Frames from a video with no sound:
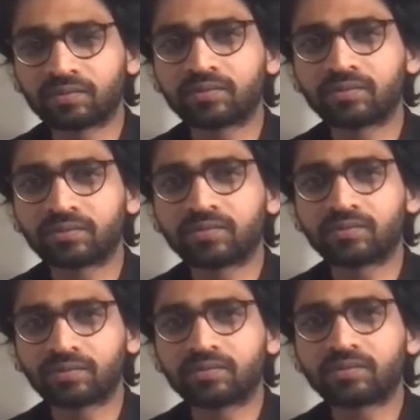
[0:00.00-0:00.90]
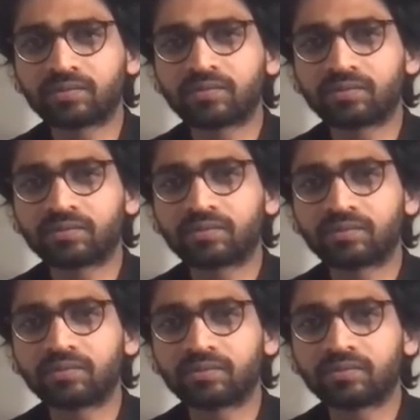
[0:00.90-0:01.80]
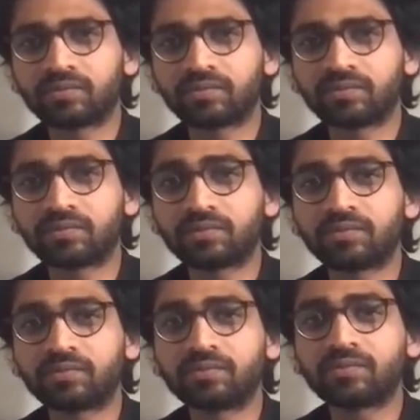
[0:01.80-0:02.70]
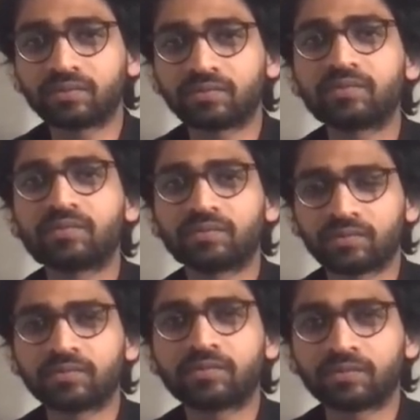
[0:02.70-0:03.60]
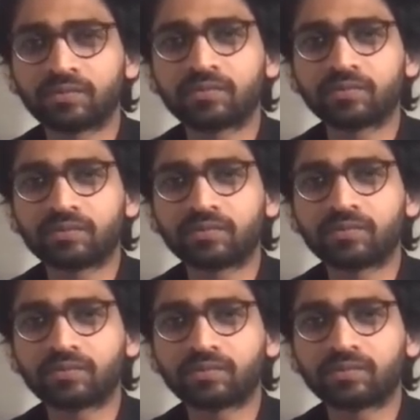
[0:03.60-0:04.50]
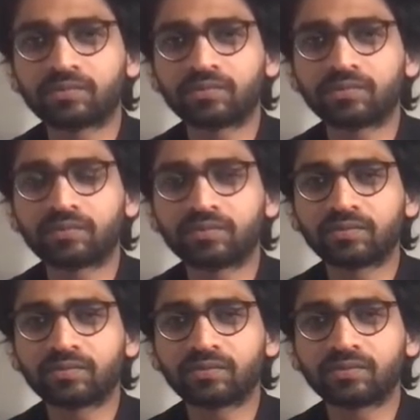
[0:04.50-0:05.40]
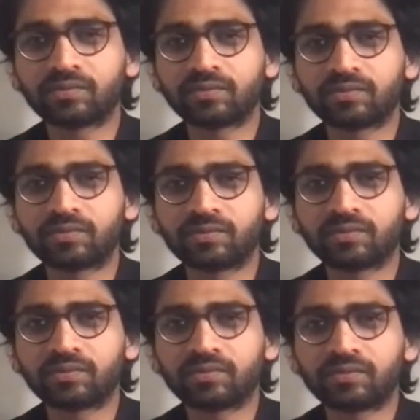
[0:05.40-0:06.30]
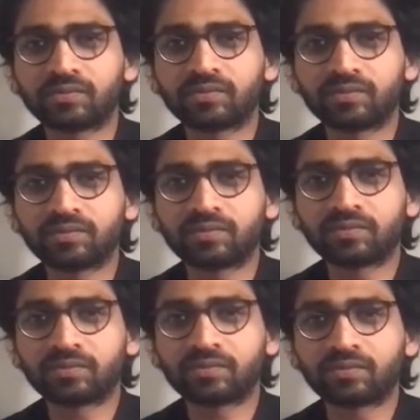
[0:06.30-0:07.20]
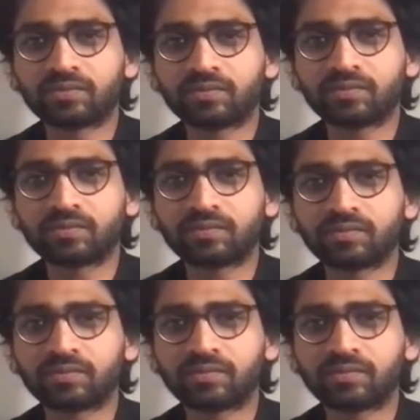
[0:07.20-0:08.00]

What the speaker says: No words are spoken by the person on screen.